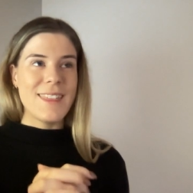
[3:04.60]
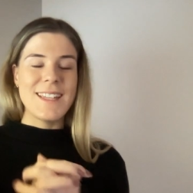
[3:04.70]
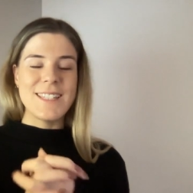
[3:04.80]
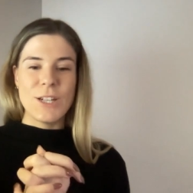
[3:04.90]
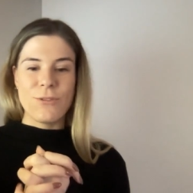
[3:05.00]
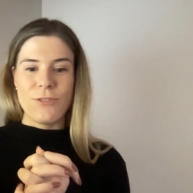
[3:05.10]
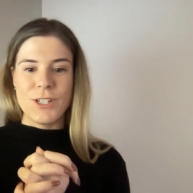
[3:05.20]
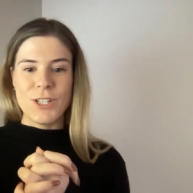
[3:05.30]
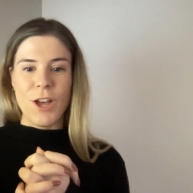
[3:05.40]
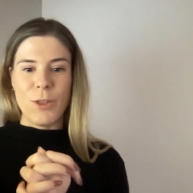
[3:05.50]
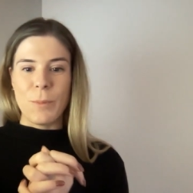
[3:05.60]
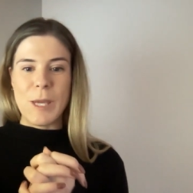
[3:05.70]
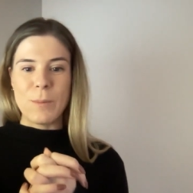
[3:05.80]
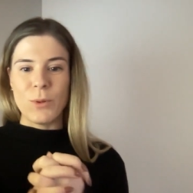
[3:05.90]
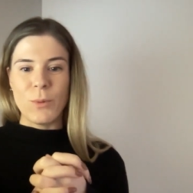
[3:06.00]
think different to other
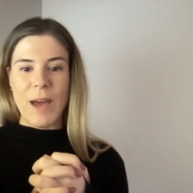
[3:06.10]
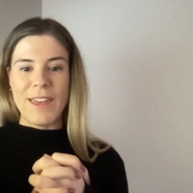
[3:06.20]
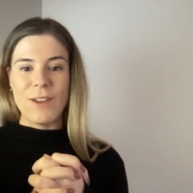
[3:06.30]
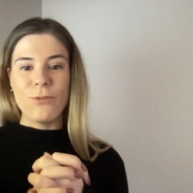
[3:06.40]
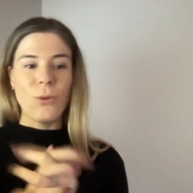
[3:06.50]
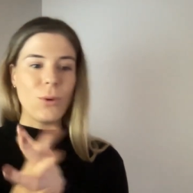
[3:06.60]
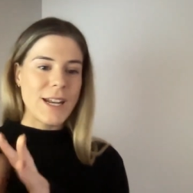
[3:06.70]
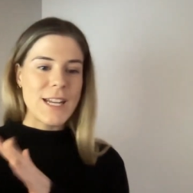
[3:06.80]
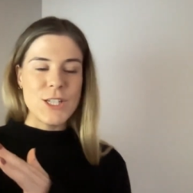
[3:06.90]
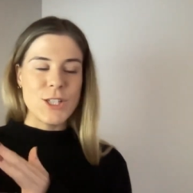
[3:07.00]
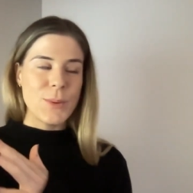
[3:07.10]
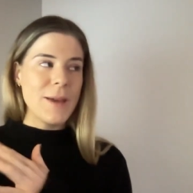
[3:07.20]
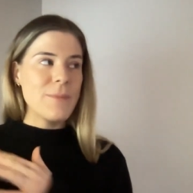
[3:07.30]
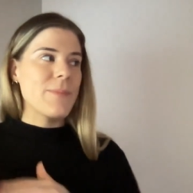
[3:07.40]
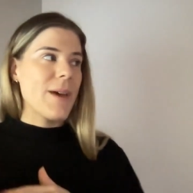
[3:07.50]
people where they fall into
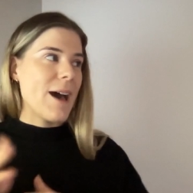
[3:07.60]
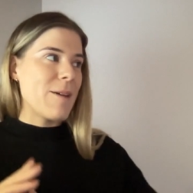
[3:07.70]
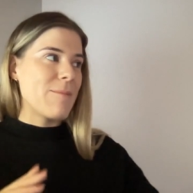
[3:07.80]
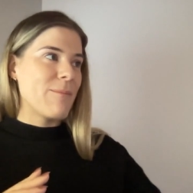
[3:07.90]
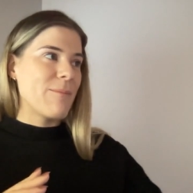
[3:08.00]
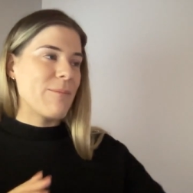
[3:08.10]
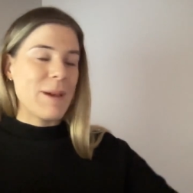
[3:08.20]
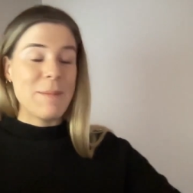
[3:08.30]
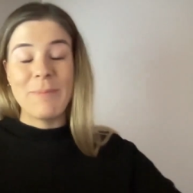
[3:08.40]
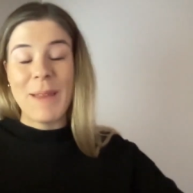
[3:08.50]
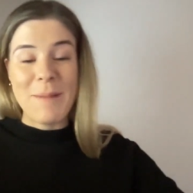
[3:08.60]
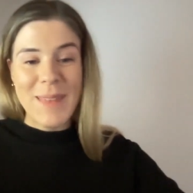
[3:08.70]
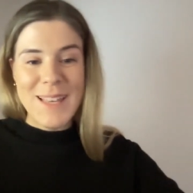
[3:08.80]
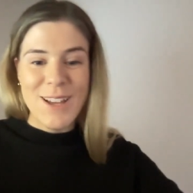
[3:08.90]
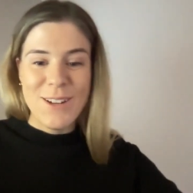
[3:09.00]
it. But yeah,
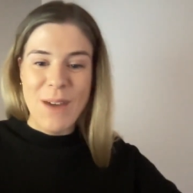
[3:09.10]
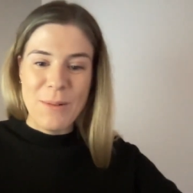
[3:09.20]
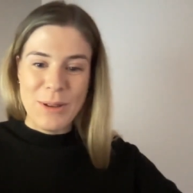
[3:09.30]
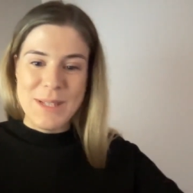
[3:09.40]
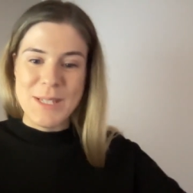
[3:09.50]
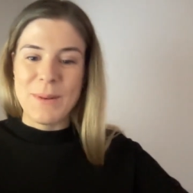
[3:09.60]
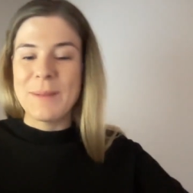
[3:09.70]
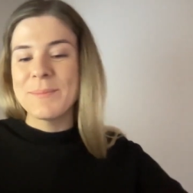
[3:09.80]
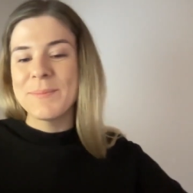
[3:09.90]
that's kind of how I got into it.